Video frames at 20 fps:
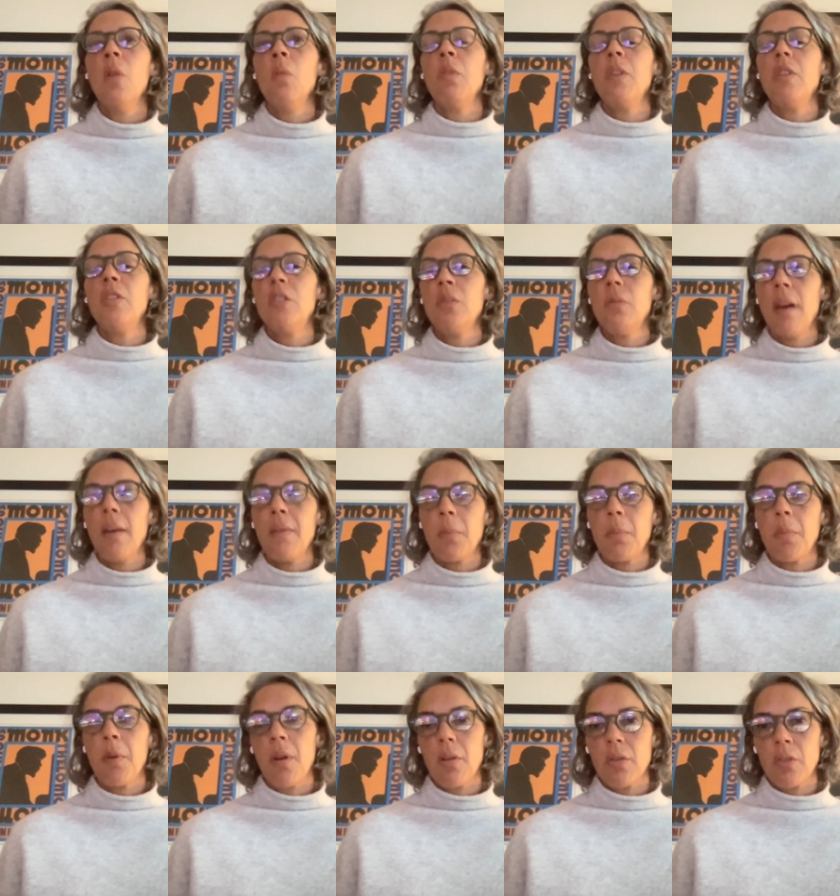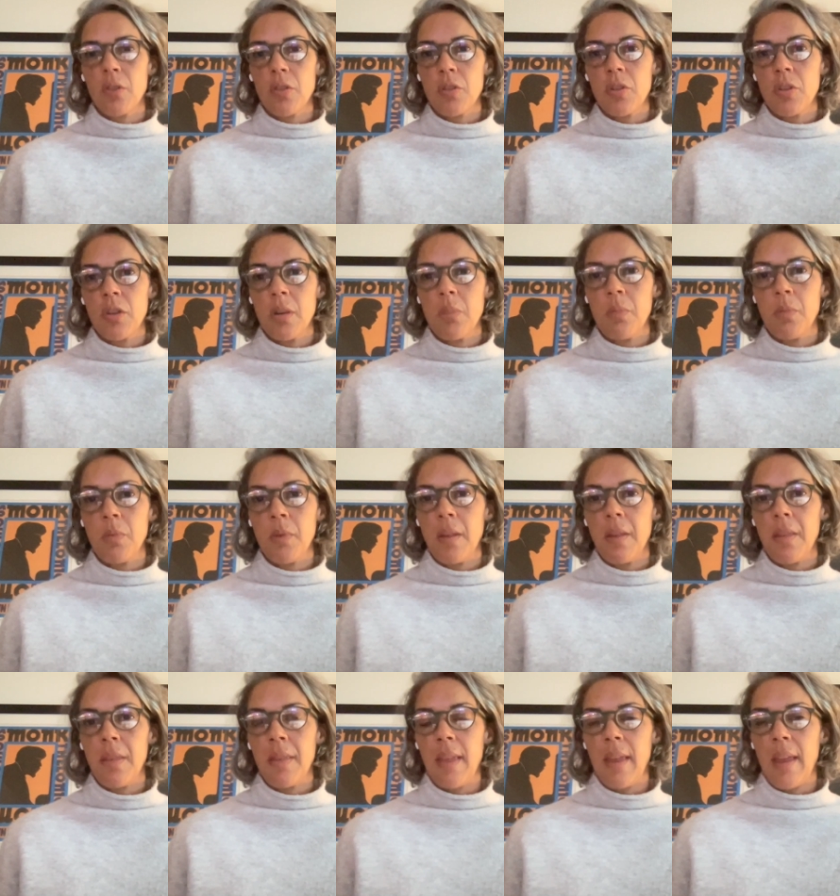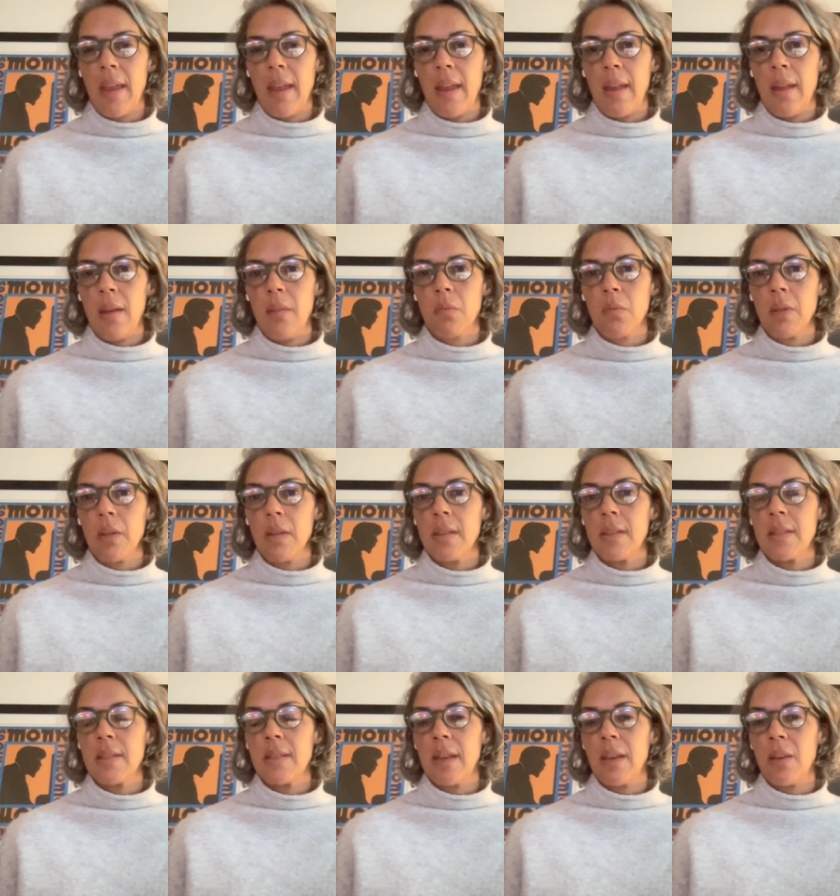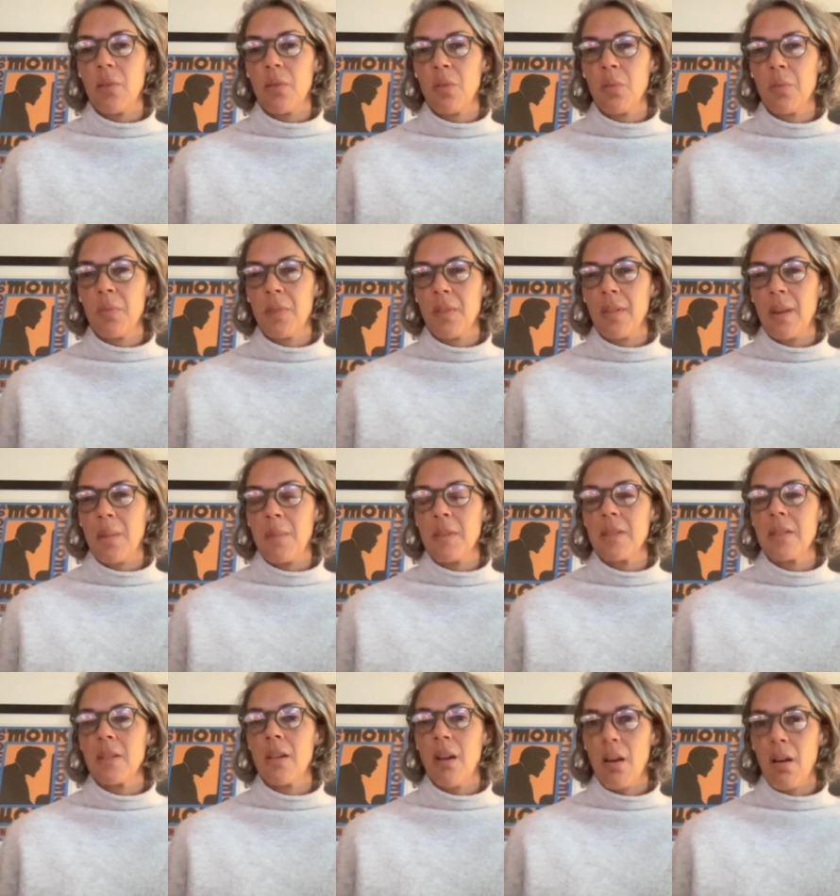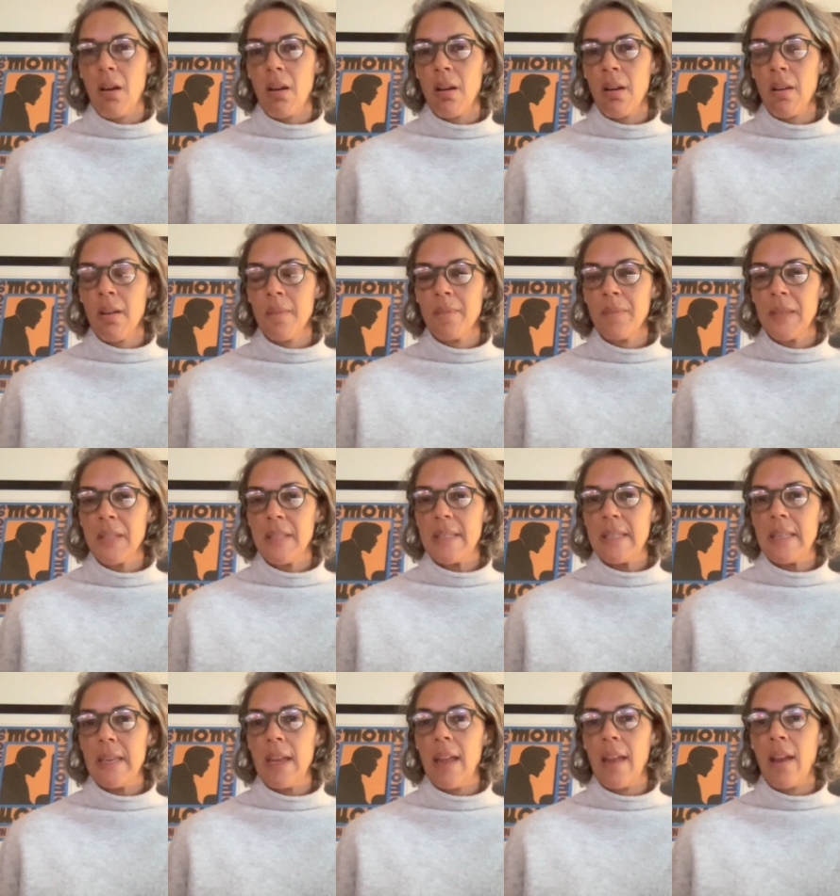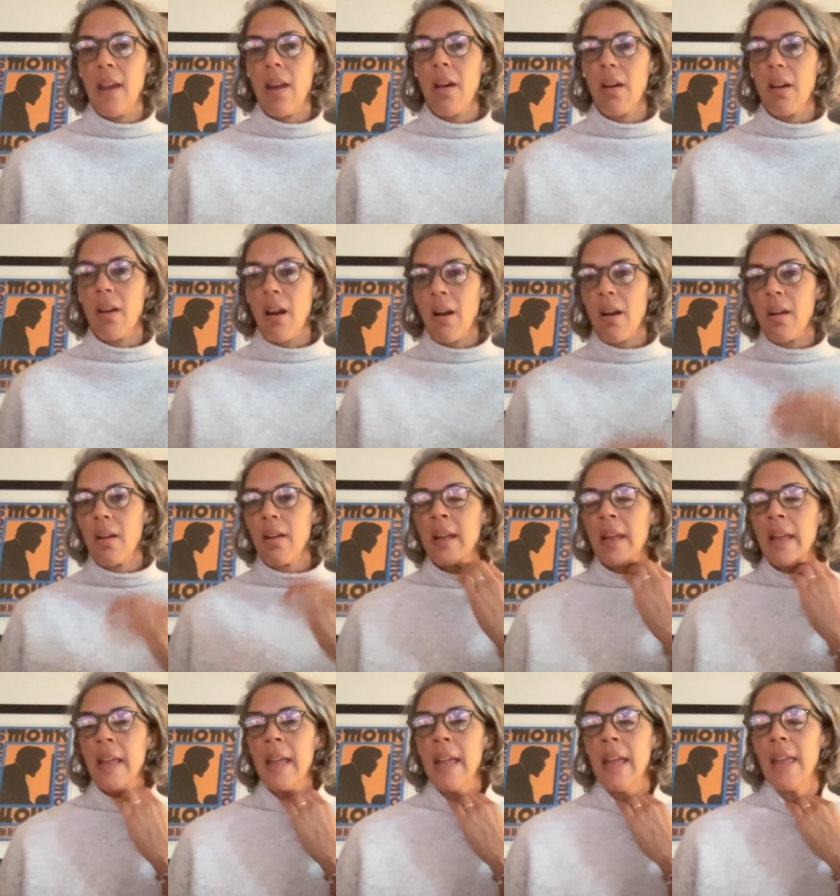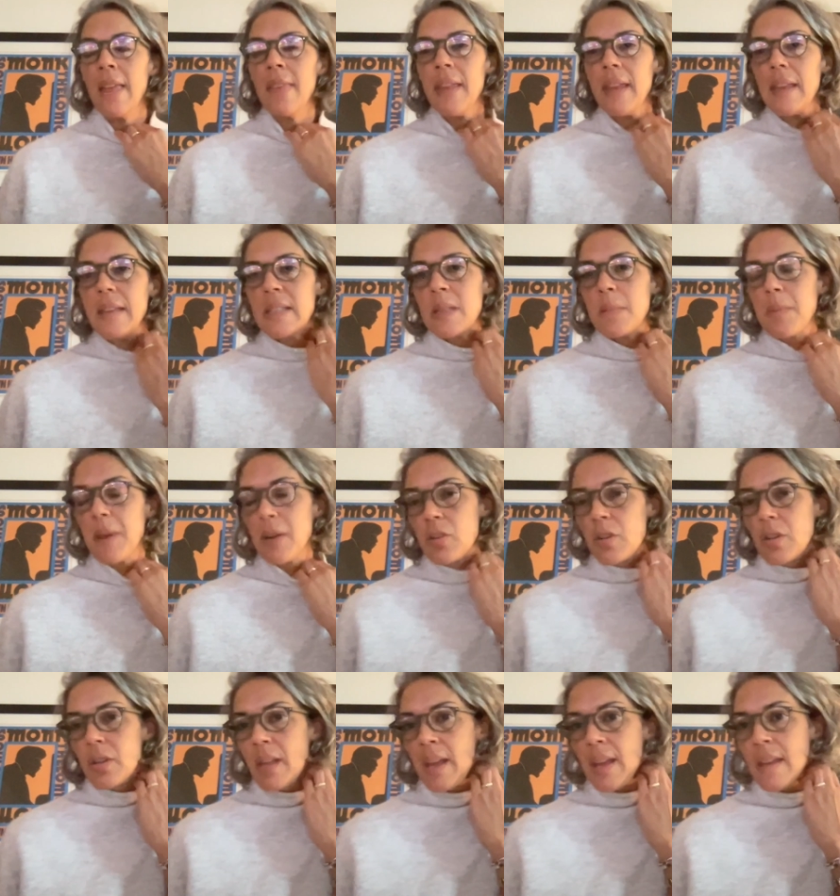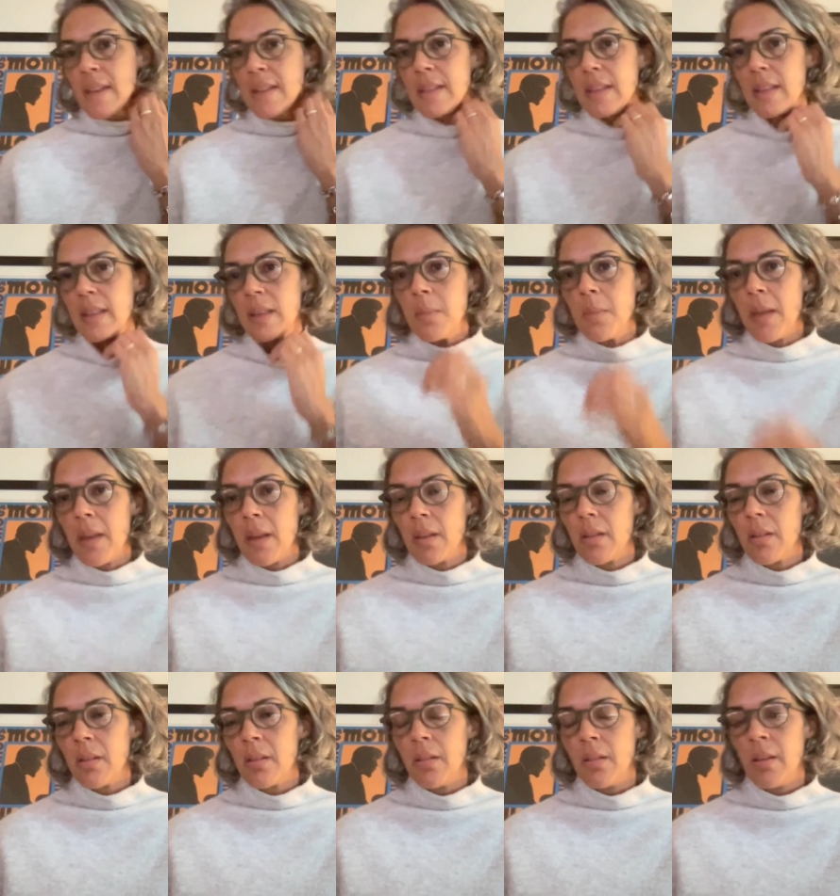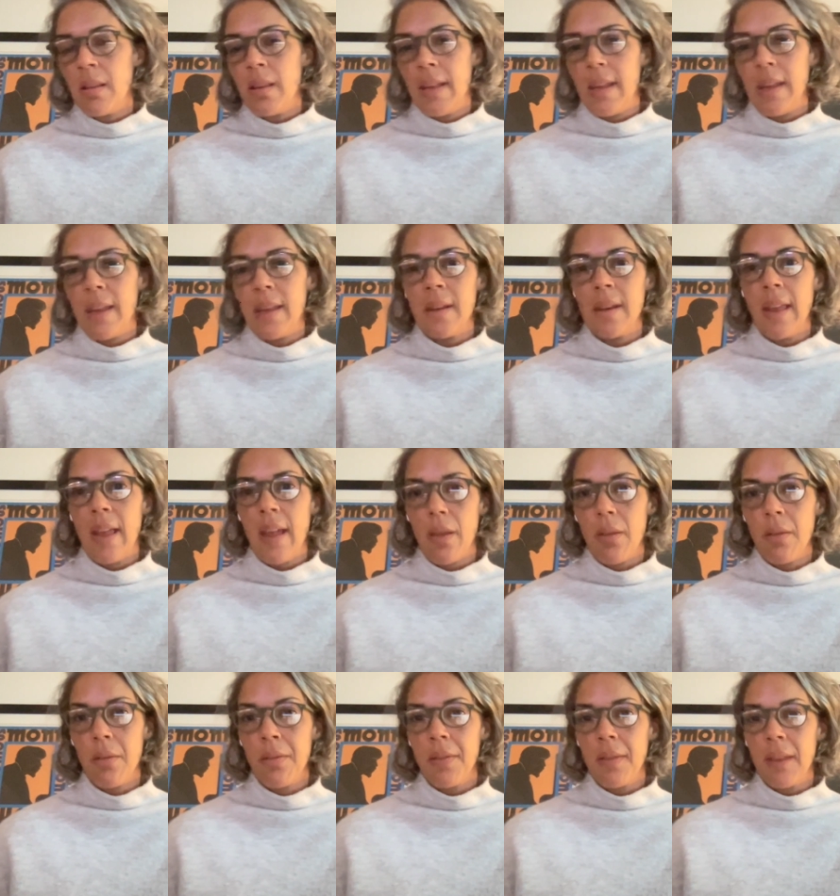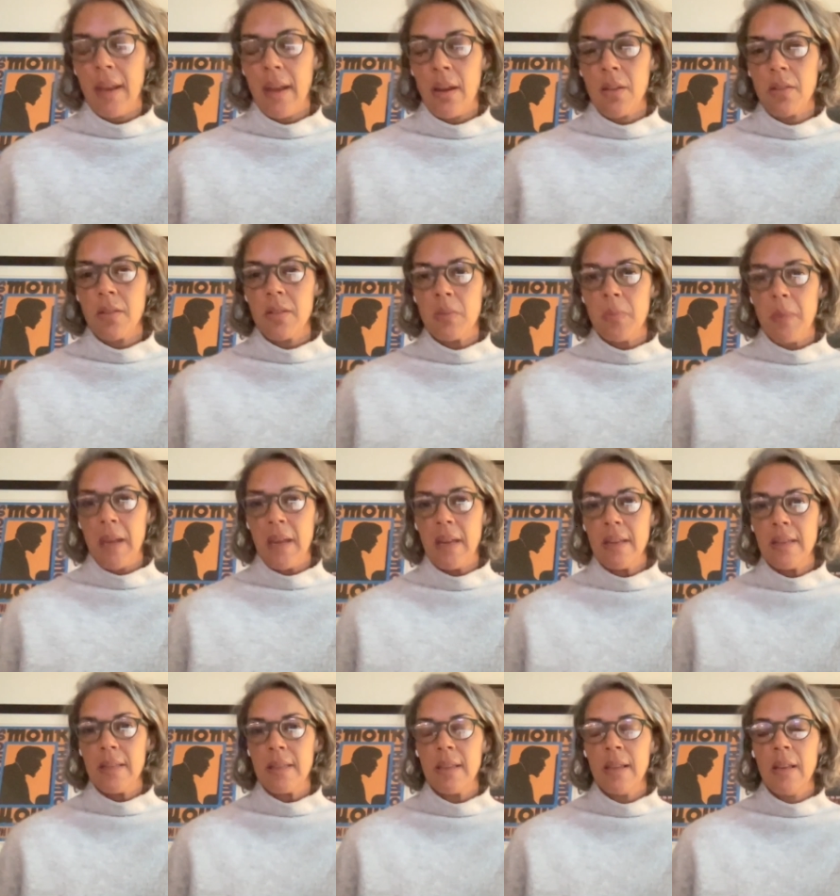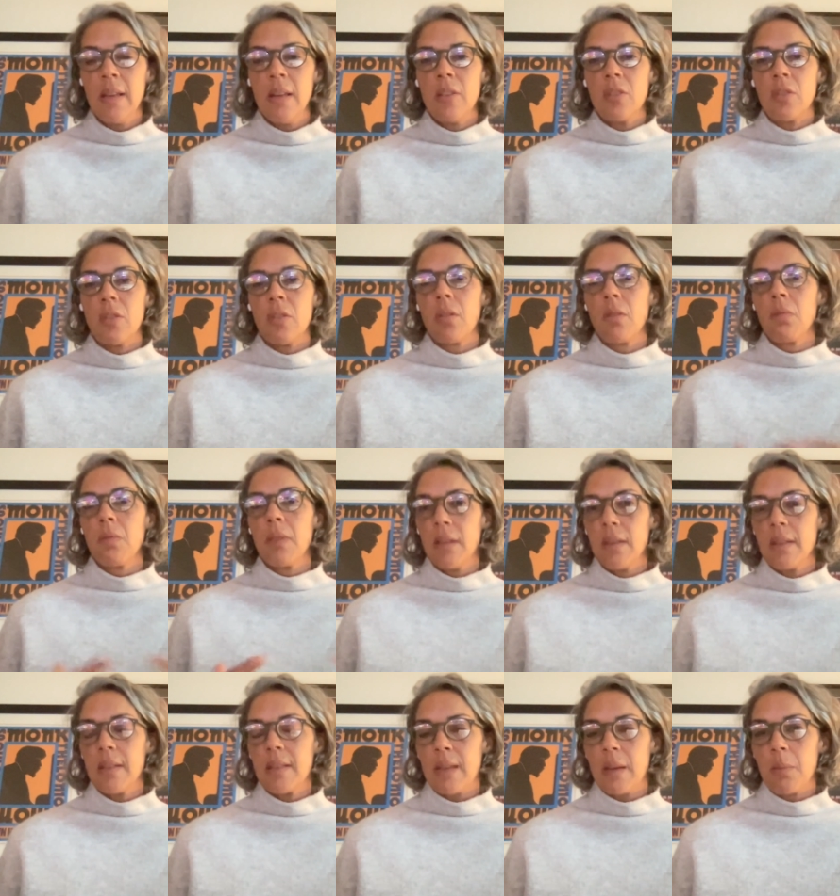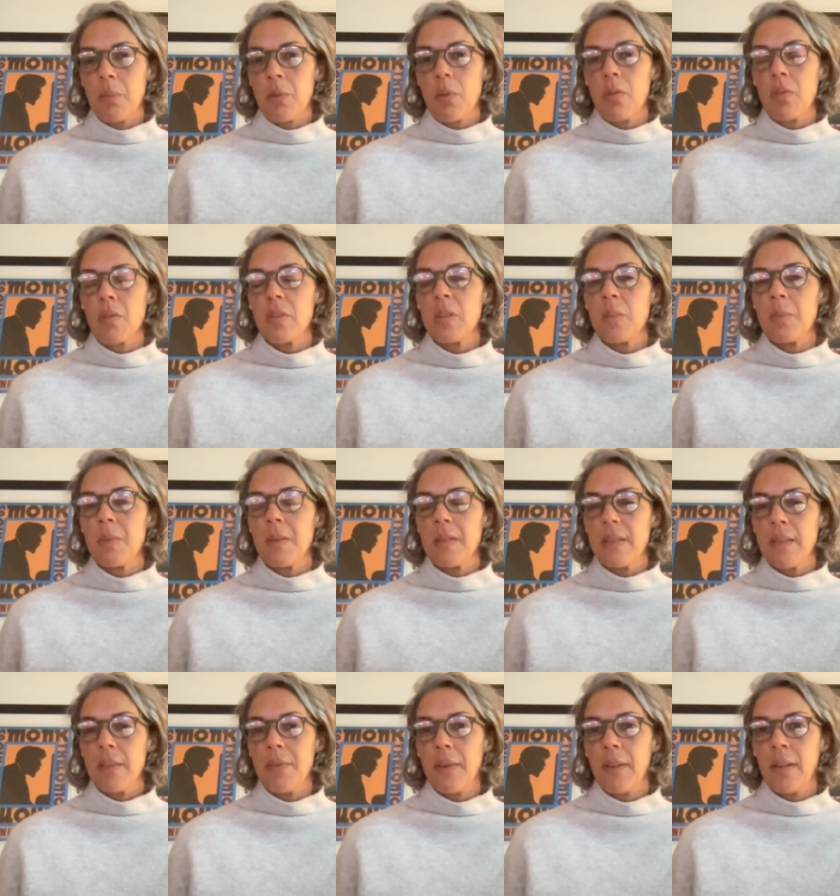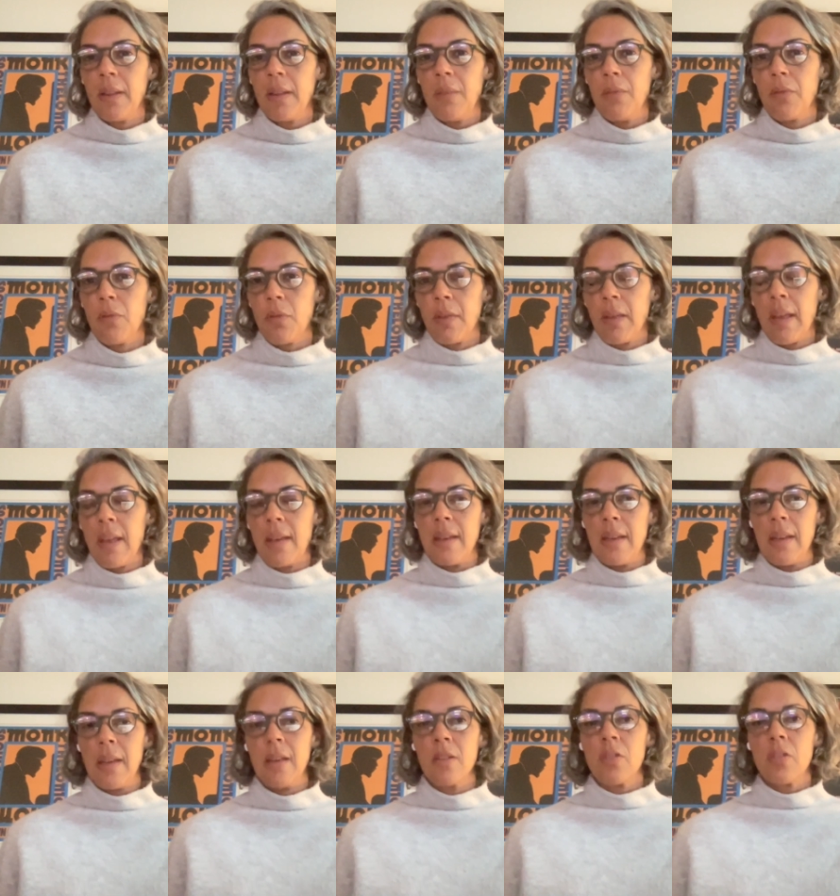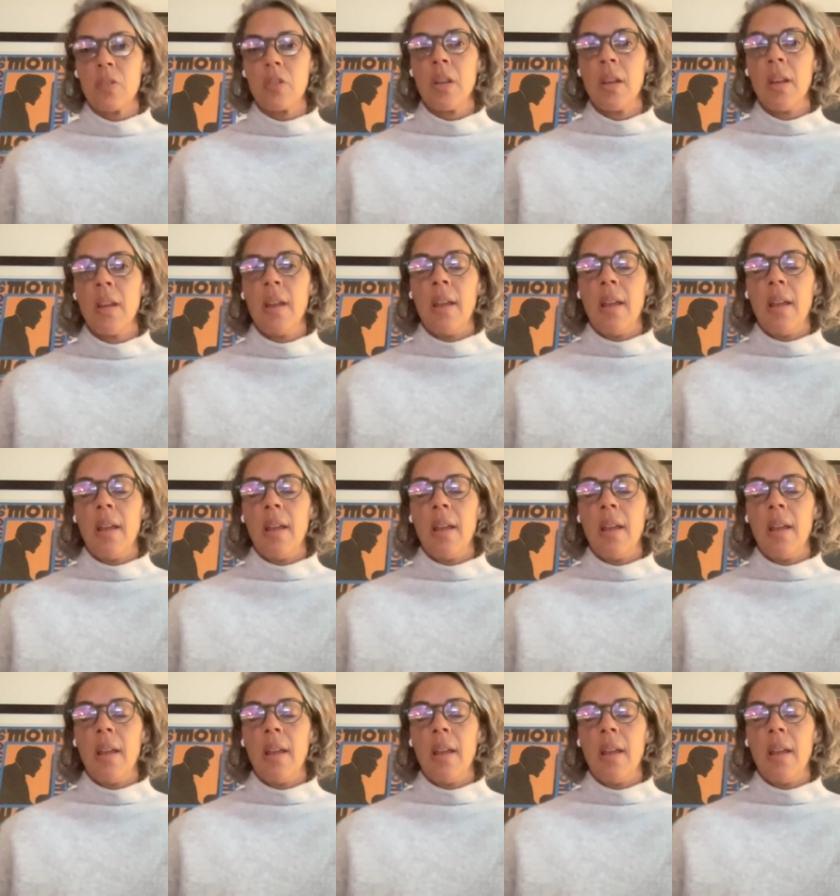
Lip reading: We do have a partnership with a real estate group. Their name is CARR. CARR, and they specialize in the medical and healthcare space. So they're real estate brokers specifically for that niche.